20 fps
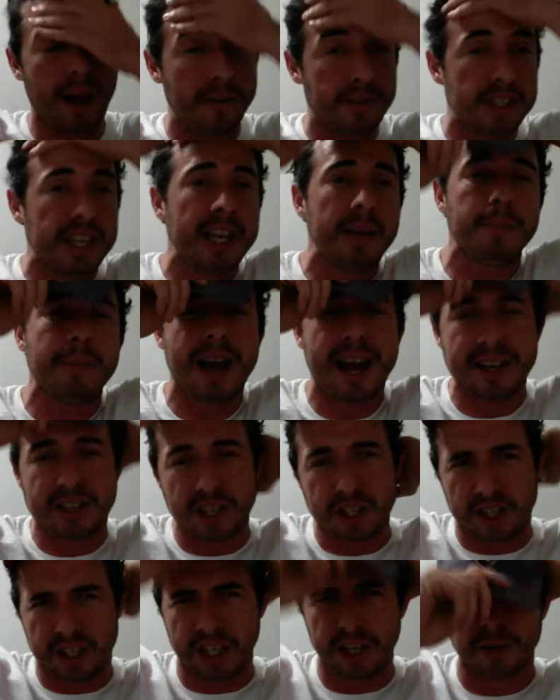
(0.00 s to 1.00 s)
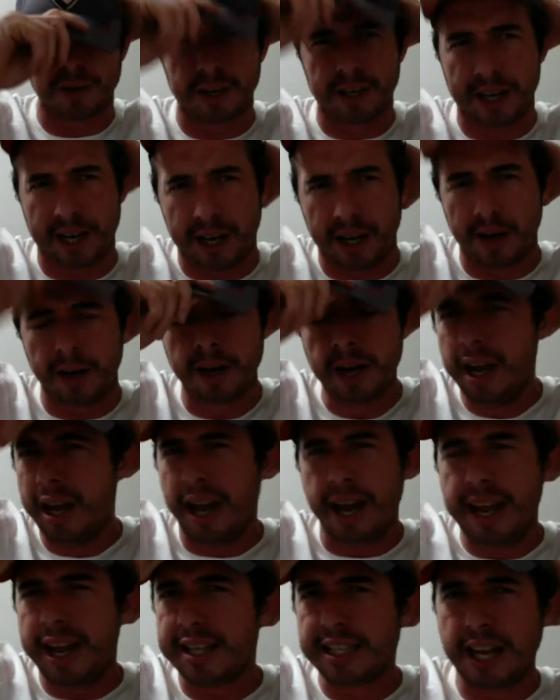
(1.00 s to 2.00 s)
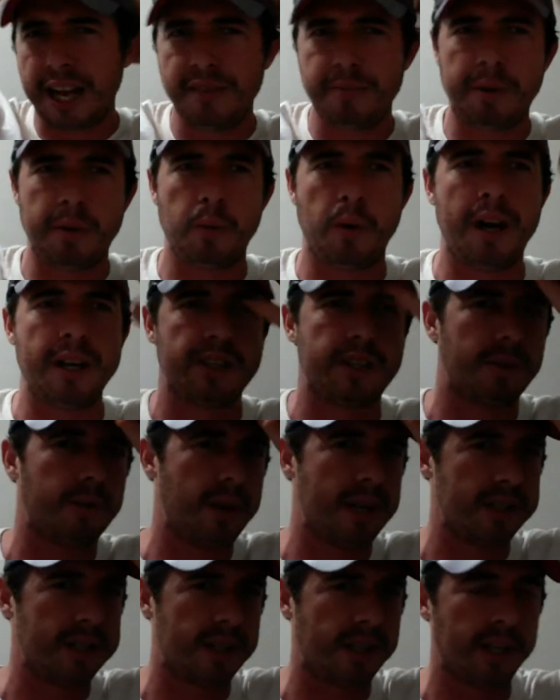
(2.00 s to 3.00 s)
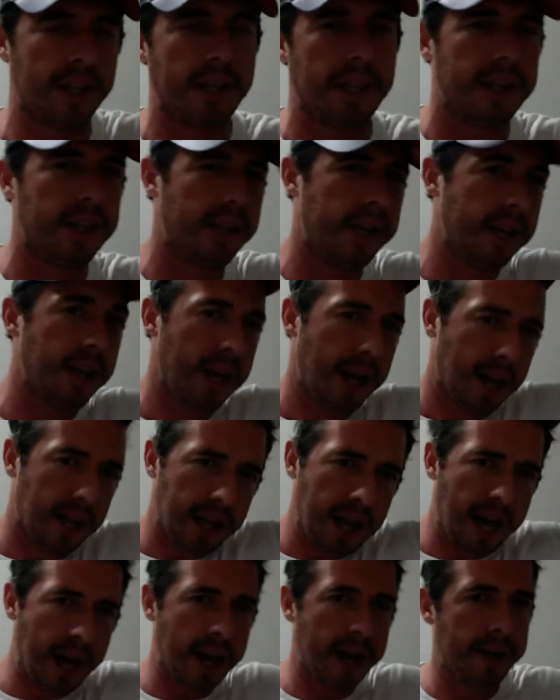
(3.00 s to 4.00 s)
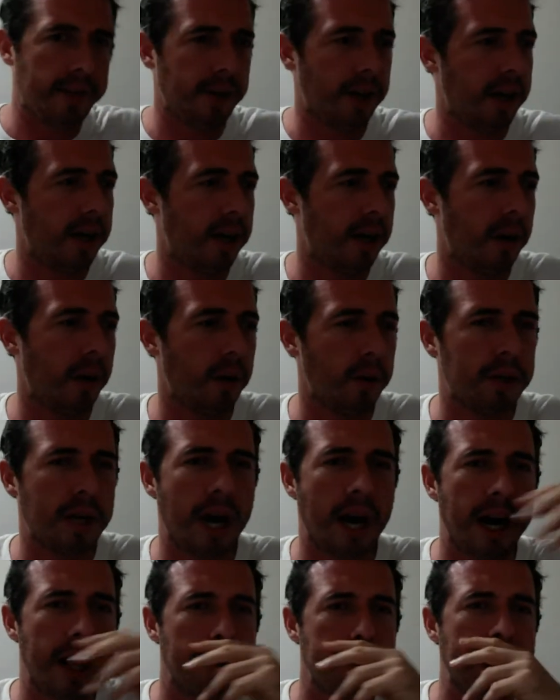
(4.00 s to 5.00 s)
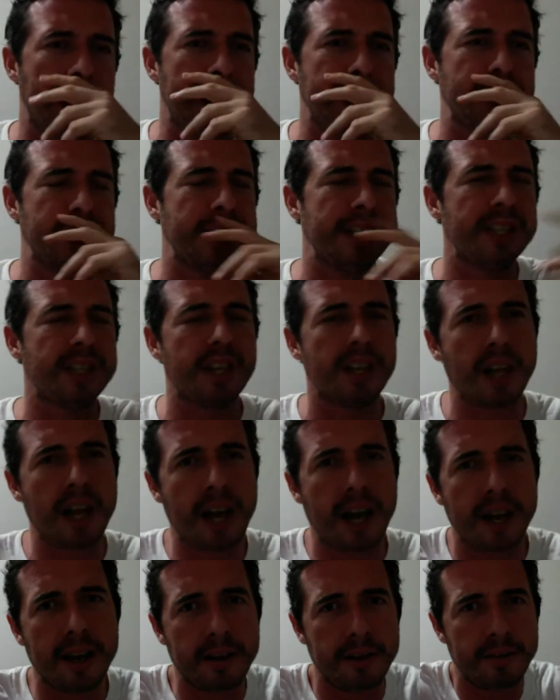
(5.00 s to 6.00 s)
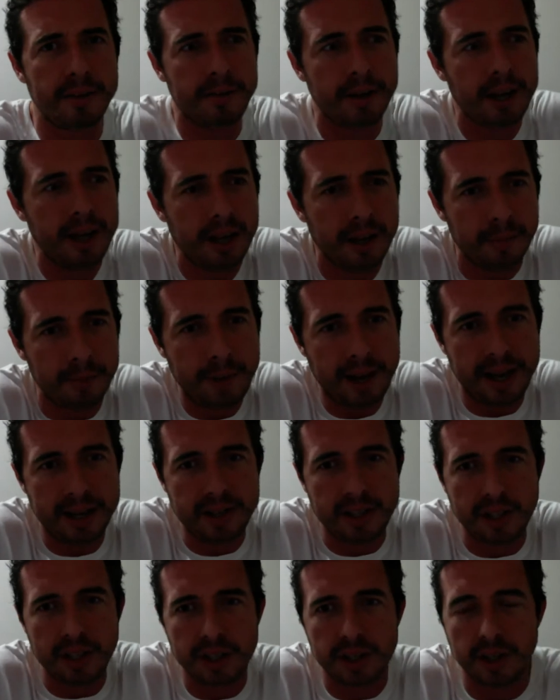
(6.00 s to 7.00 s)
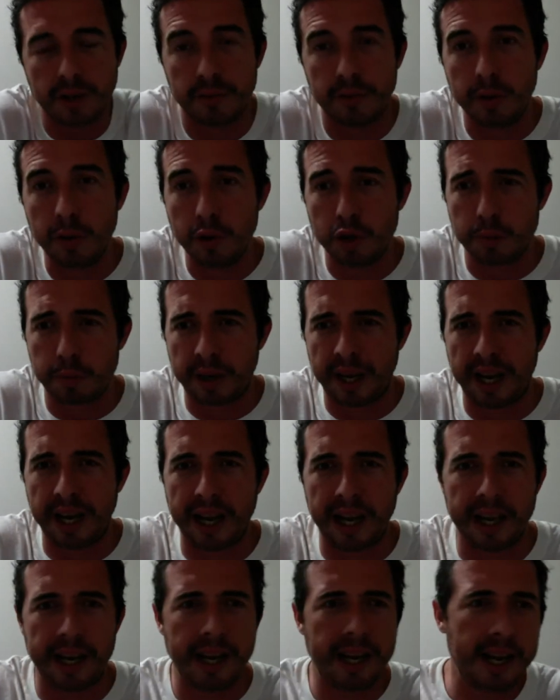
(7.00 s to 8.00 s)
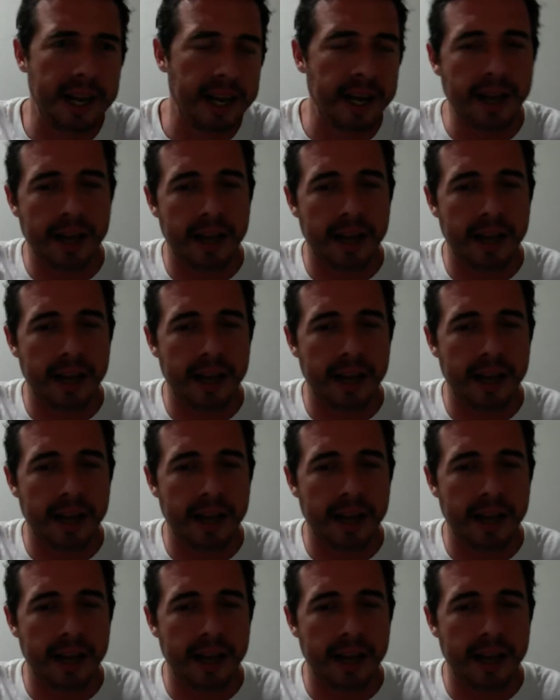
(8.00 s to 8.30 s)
I've seen matches here and there, and that's how I've been watching wrestling lately. A lot of Okada matches, a lot of matches of New Japan, and then,